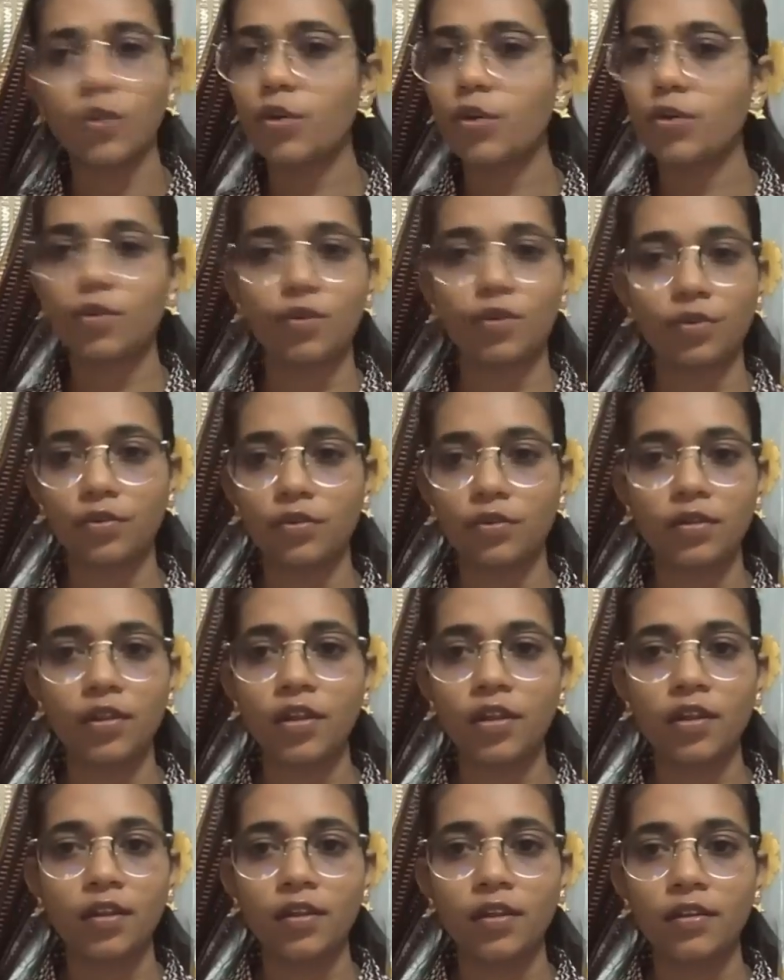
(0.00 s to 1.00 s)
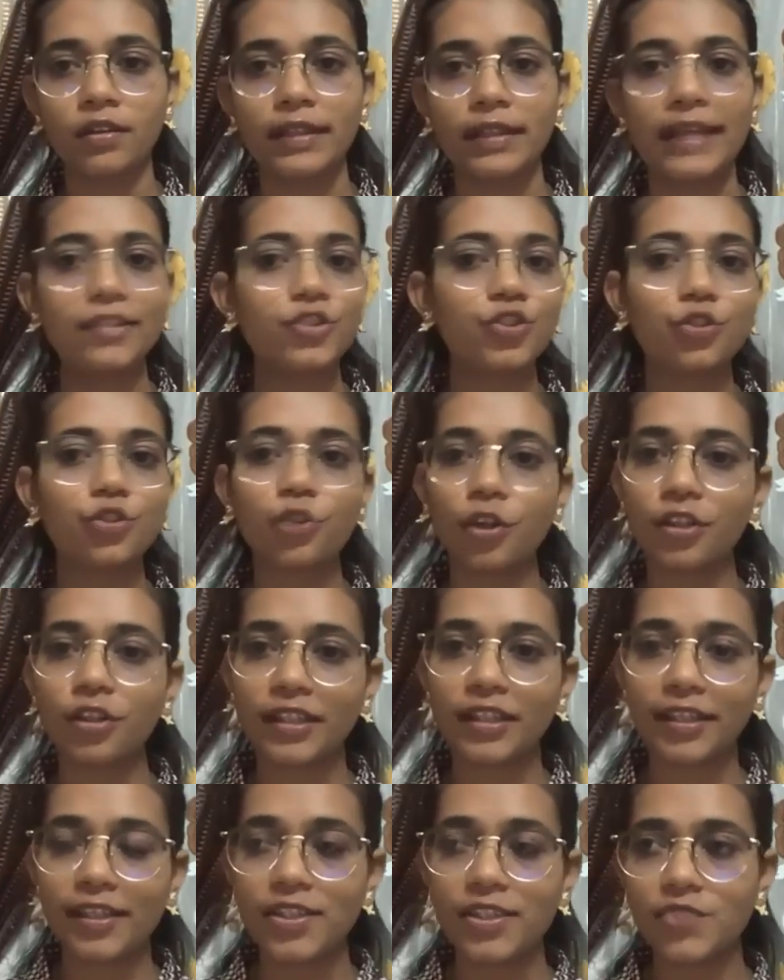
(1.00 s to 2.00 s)
No. That's not the
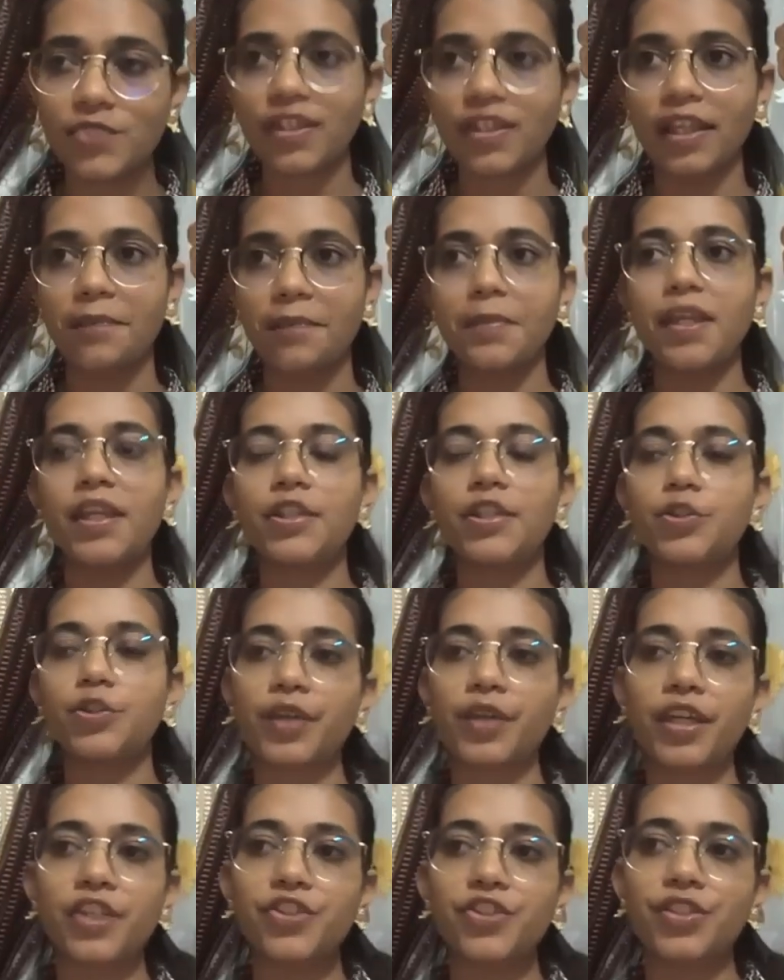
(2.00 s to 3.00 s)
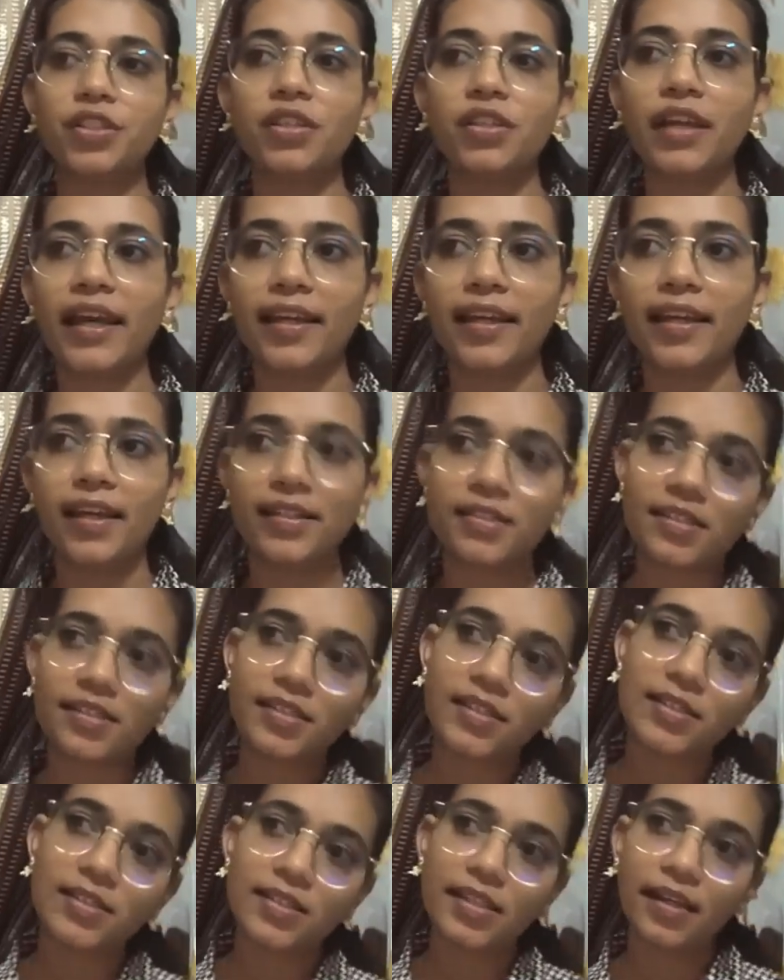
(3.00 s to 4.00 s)
case with MA in education. I can
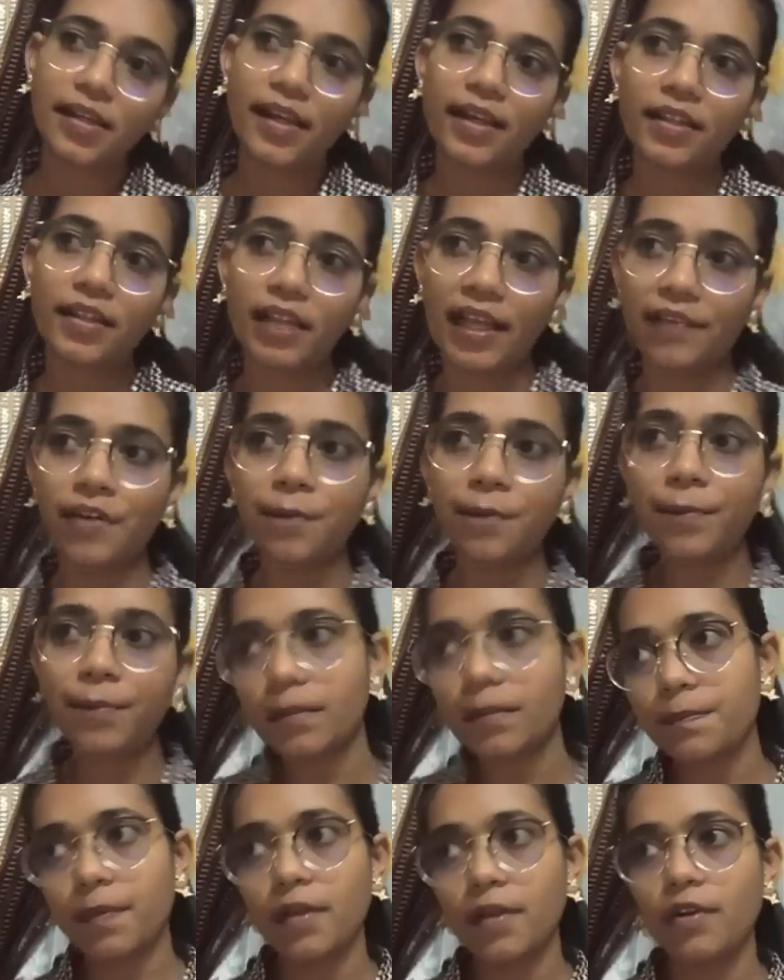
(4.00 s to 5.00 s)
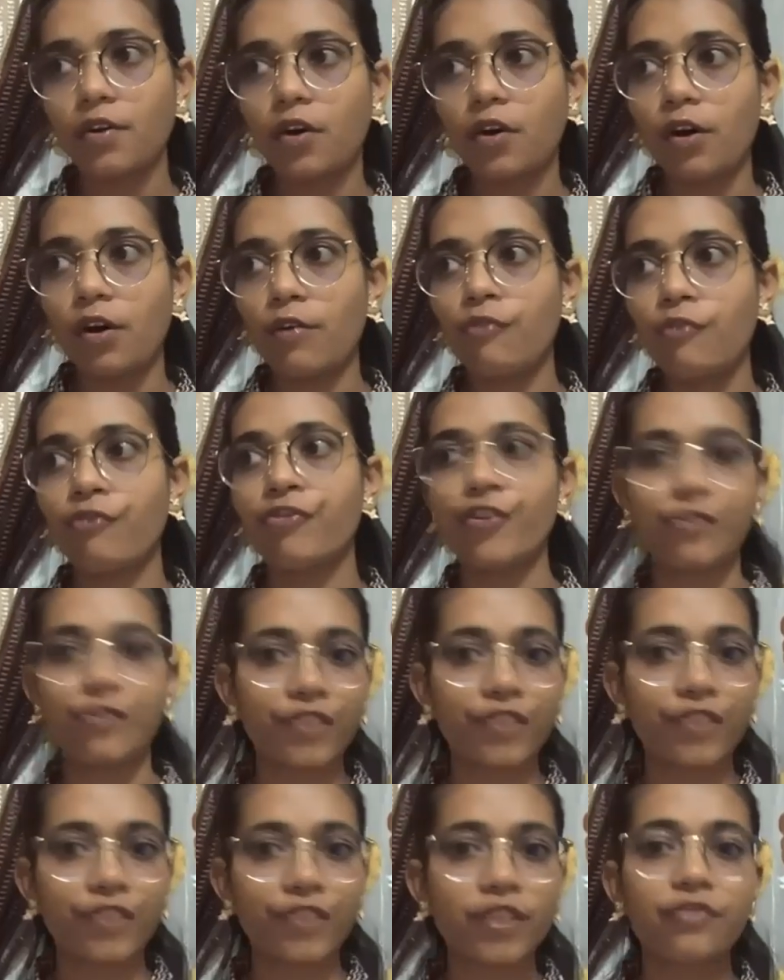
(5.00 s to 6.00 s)
still say like there were people of
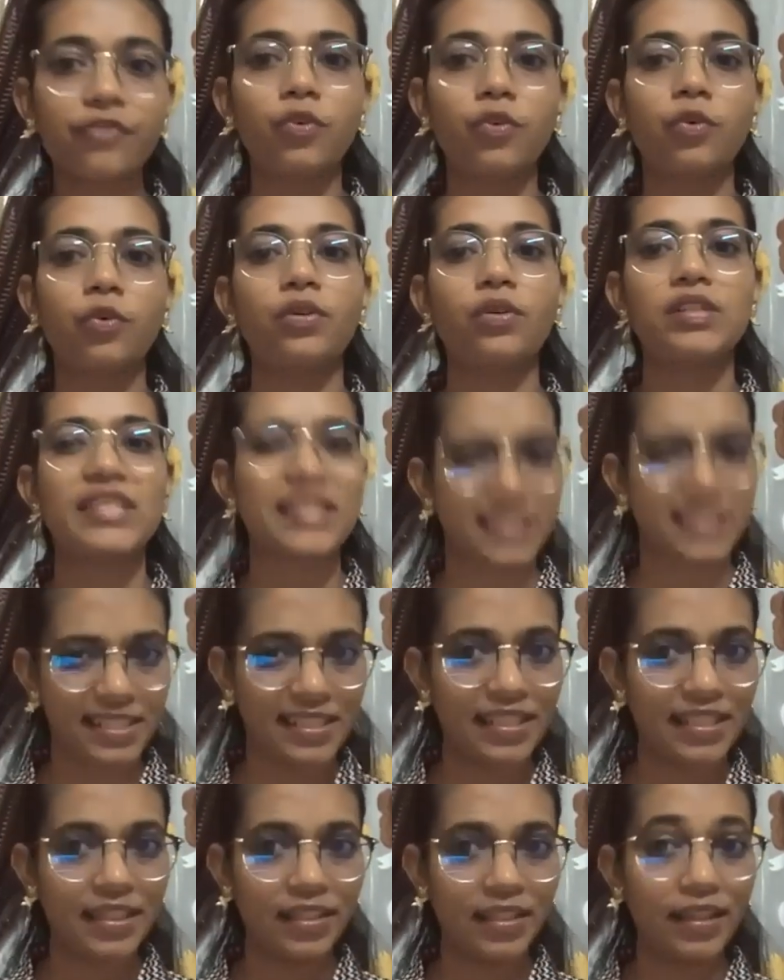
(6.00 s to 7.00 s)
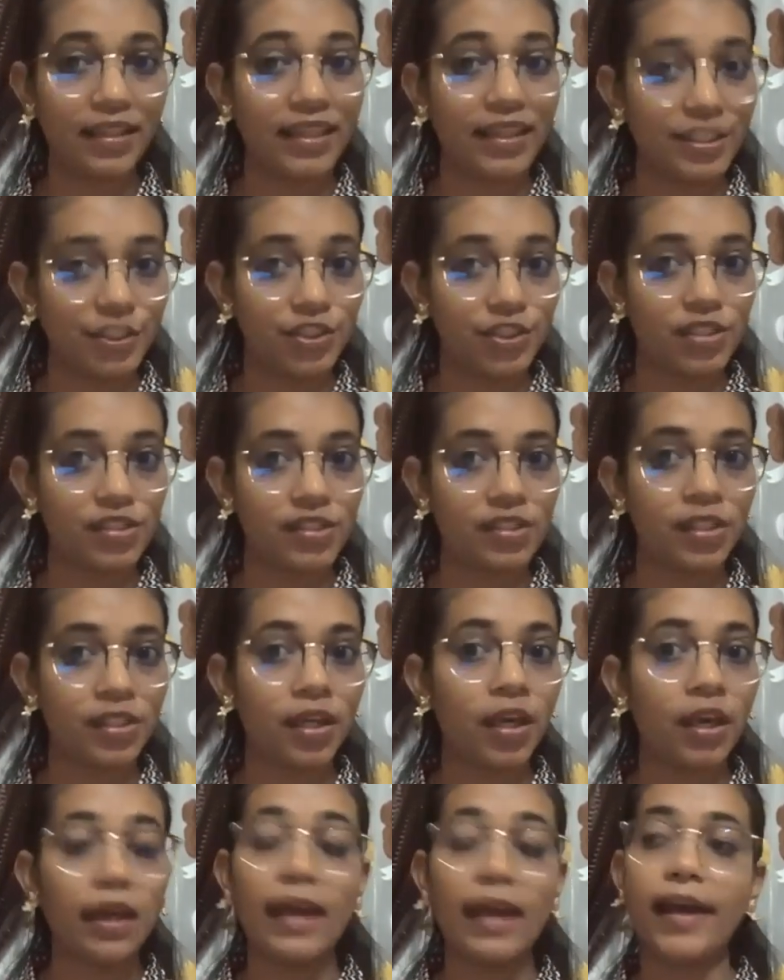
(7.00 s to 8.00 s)
54, 60 ages,
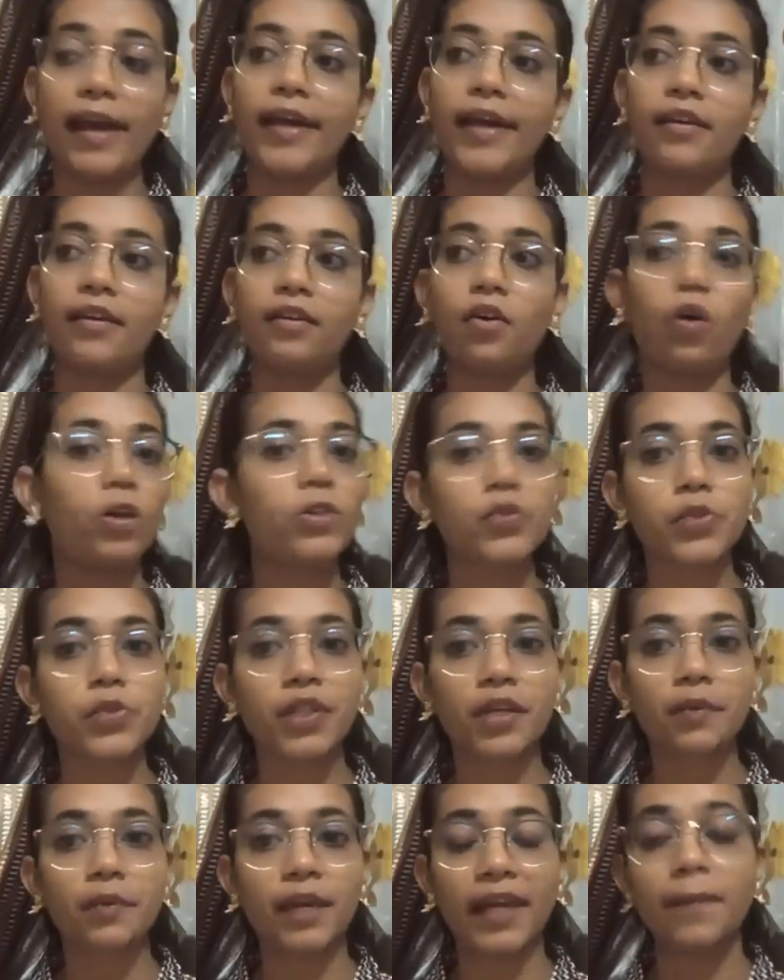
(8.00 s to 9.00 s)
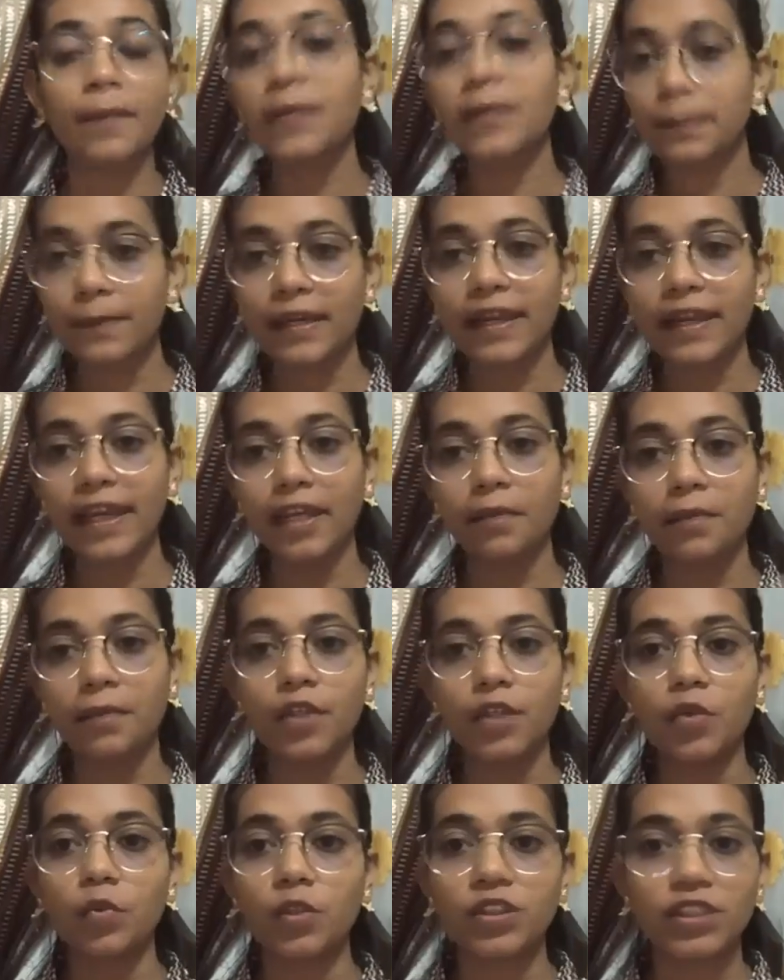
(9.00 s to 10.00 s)
and also there were like people like me
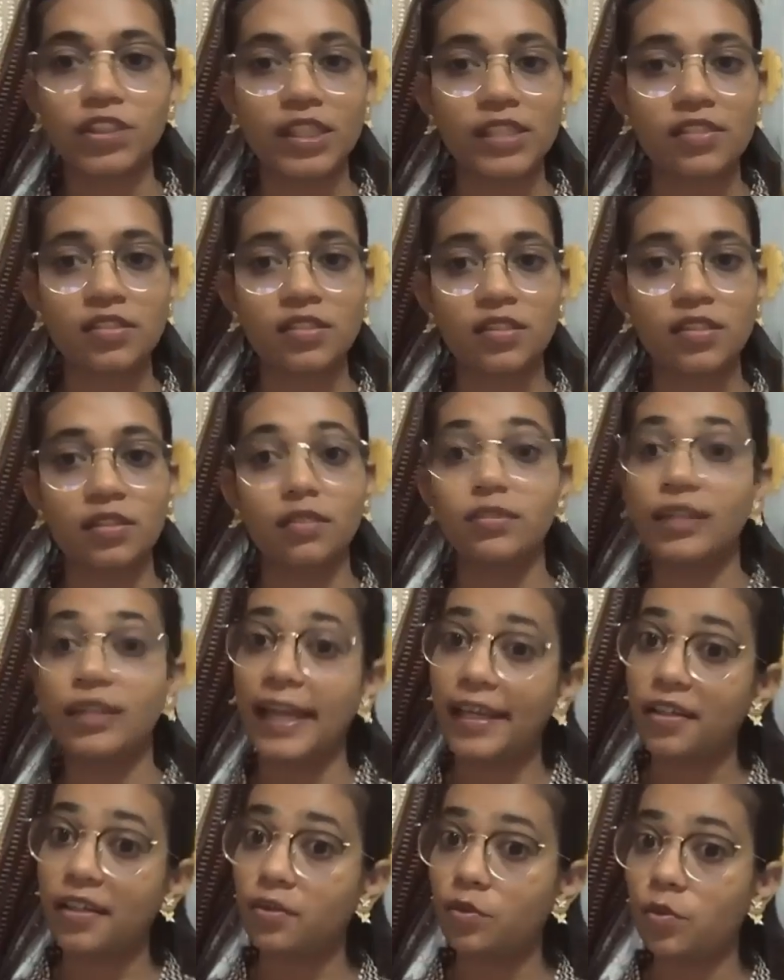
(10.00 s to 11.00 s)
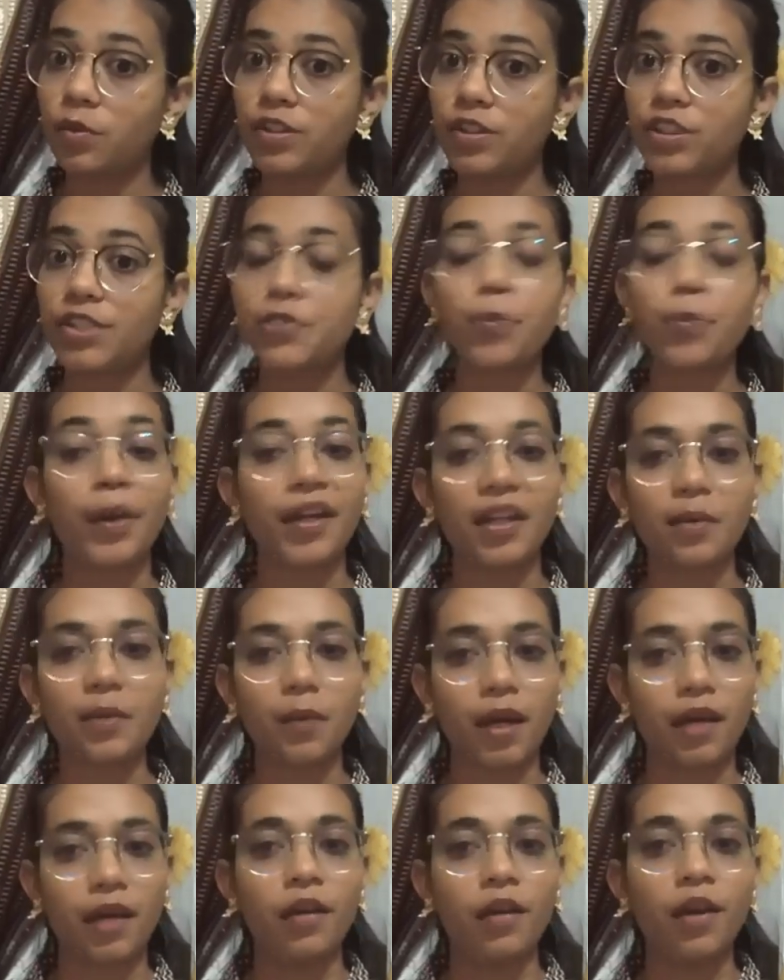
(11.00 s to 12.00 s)
who were just
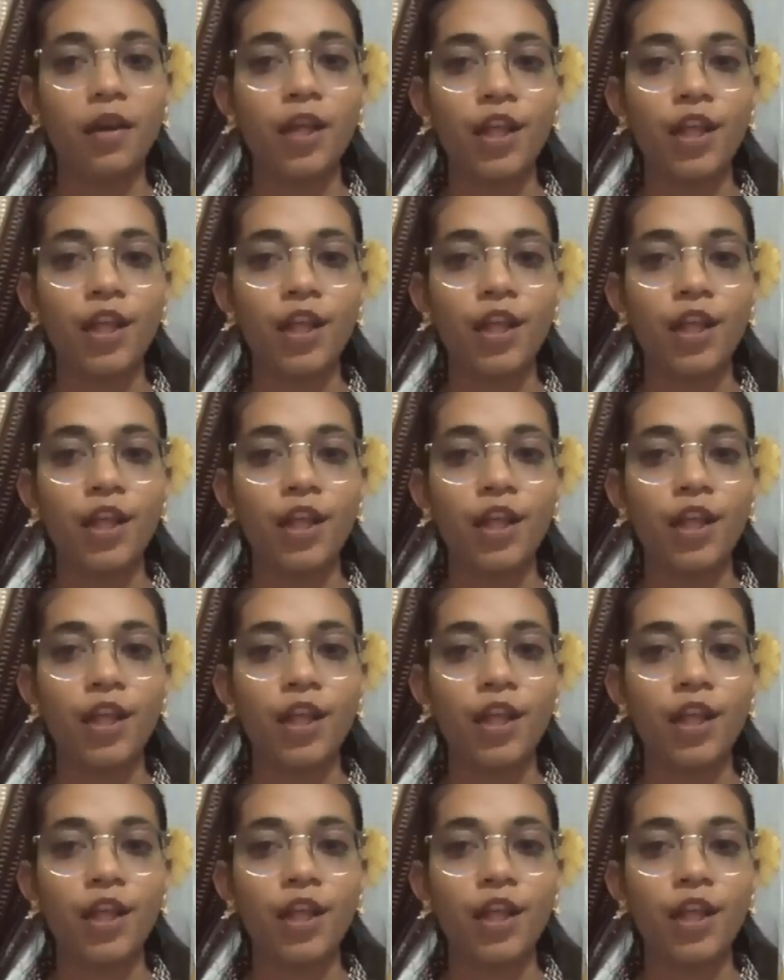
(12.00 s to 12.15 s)
21.